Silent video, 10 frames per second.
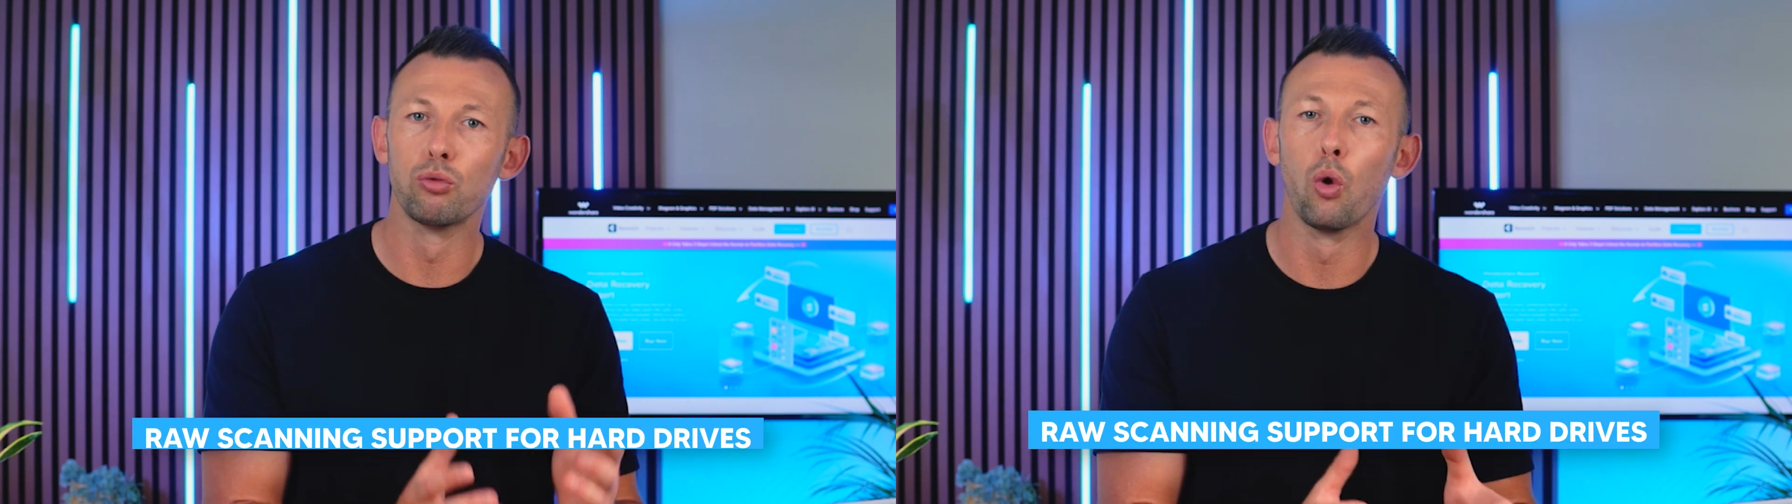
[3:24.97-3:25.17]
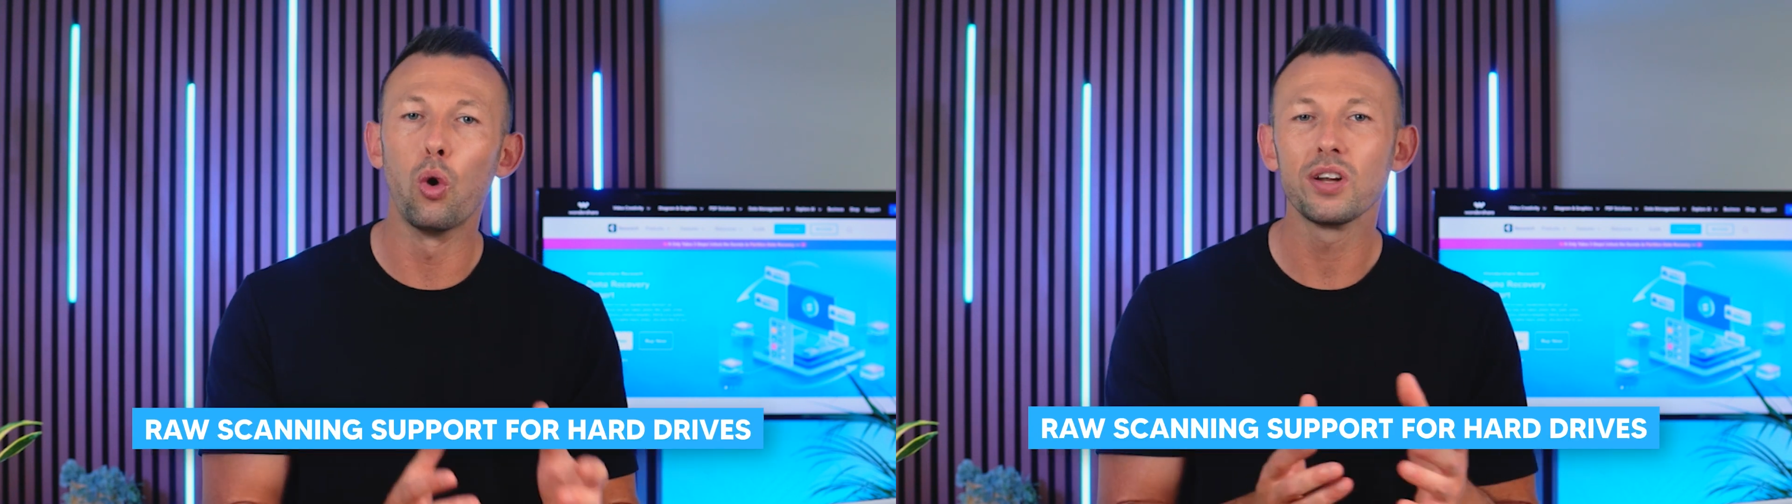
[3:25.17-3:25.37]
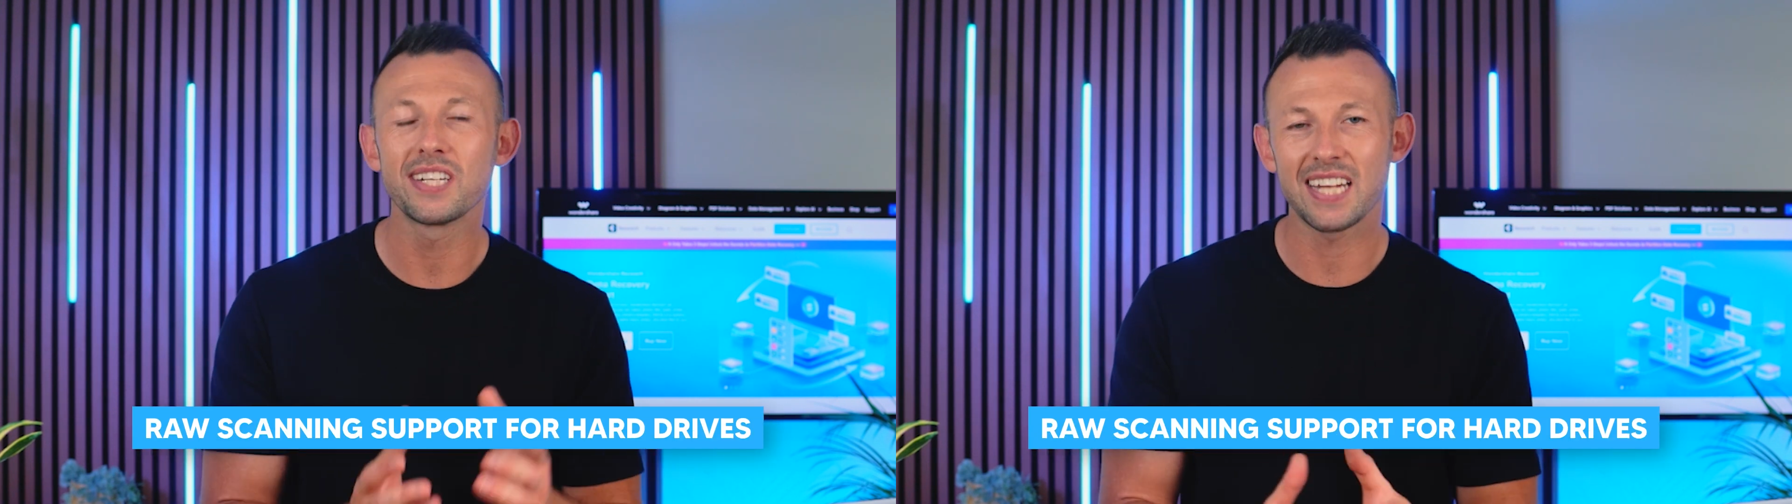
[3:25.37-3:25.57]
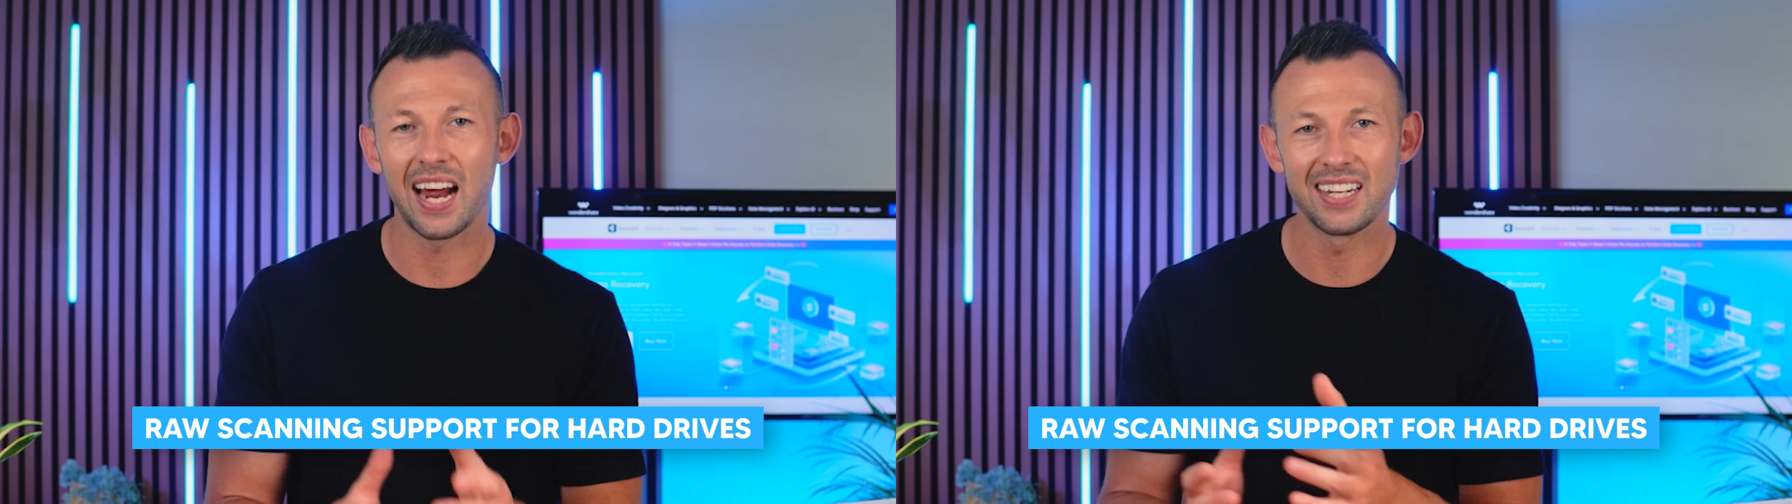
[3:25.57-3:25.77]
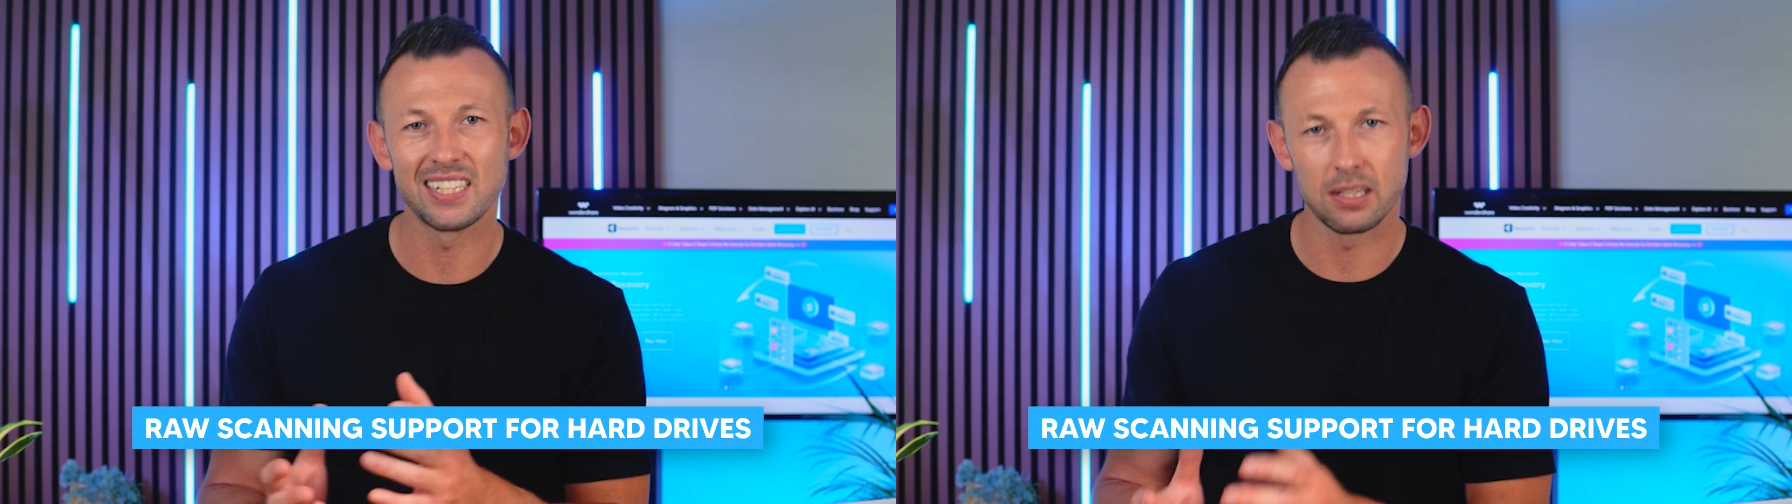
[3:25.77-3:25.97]
raw
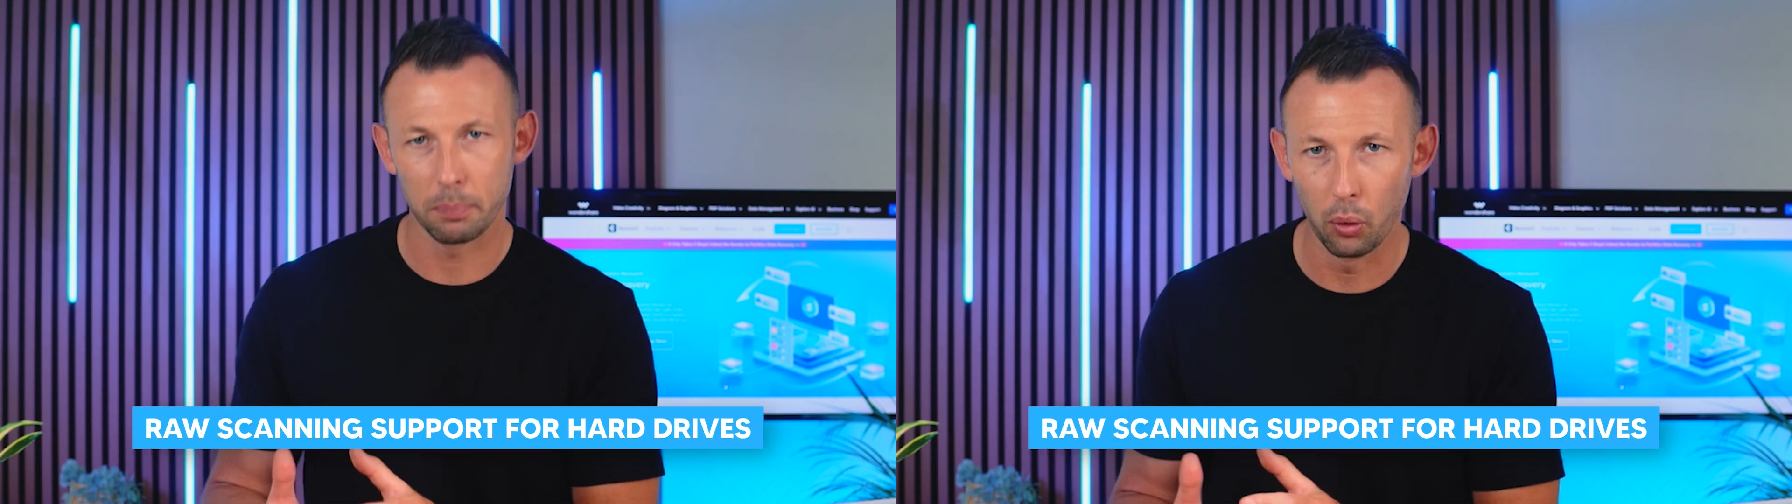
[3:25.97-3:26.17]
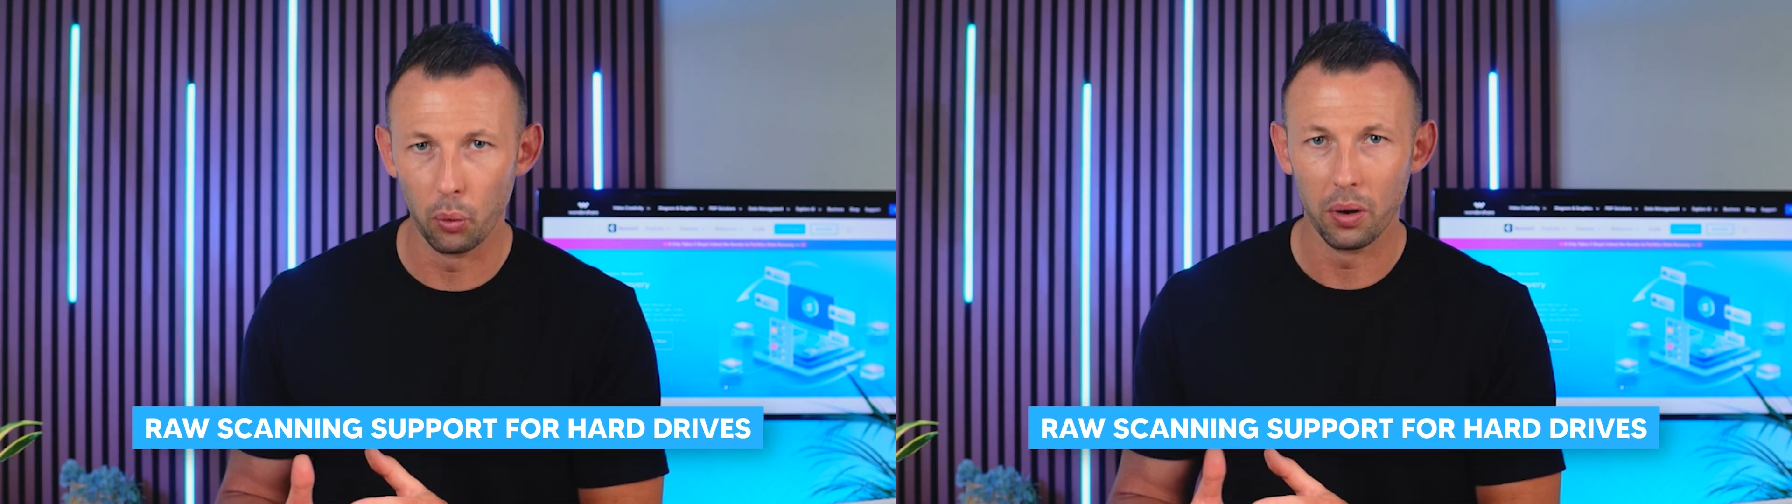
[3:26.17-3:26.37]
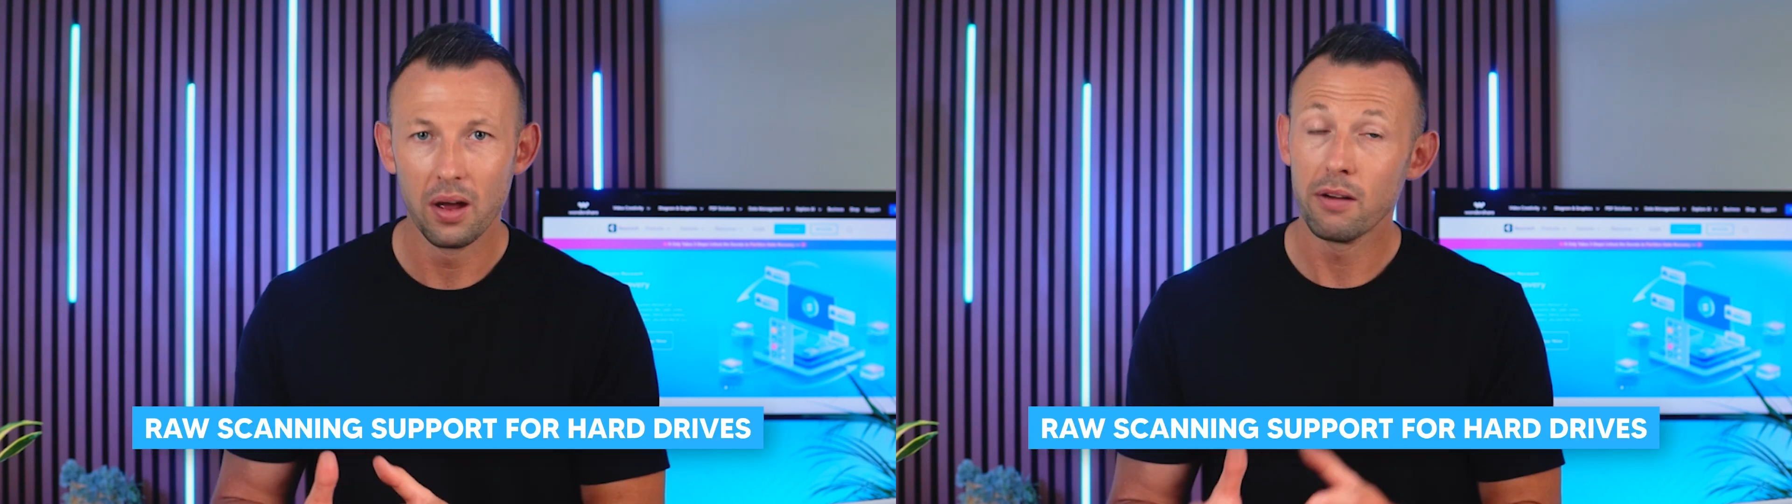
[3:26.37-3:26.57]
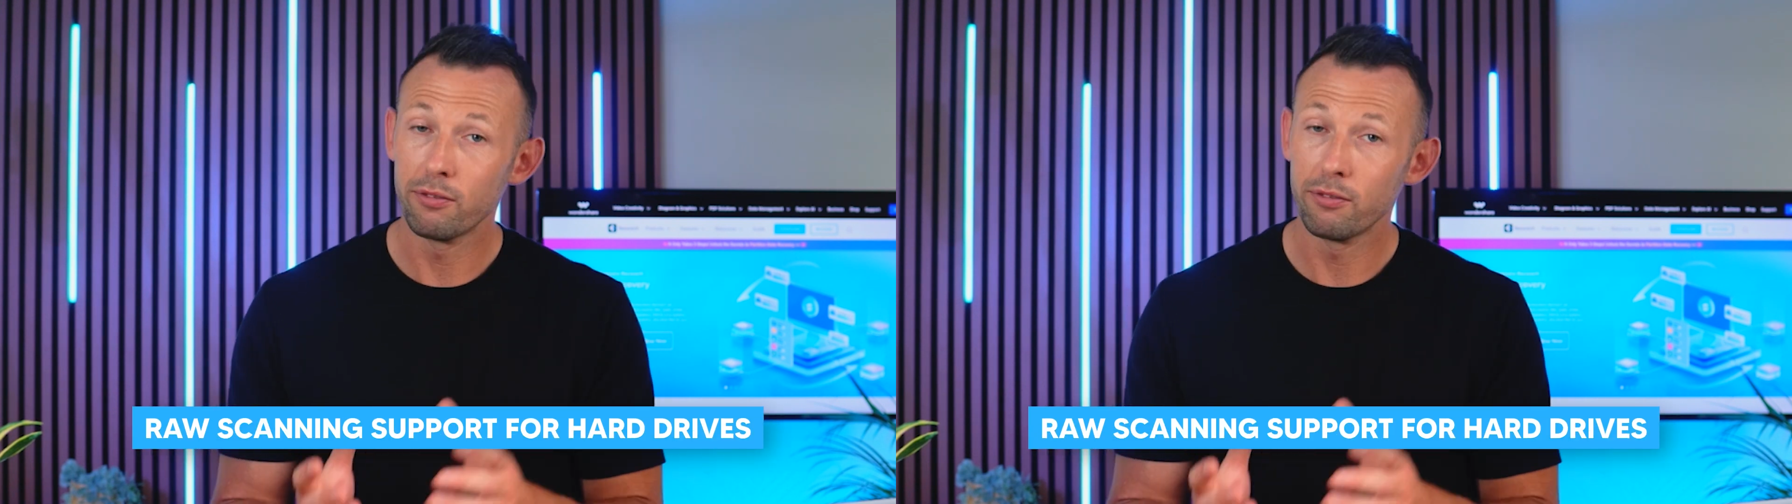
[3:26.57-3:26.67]
scanning support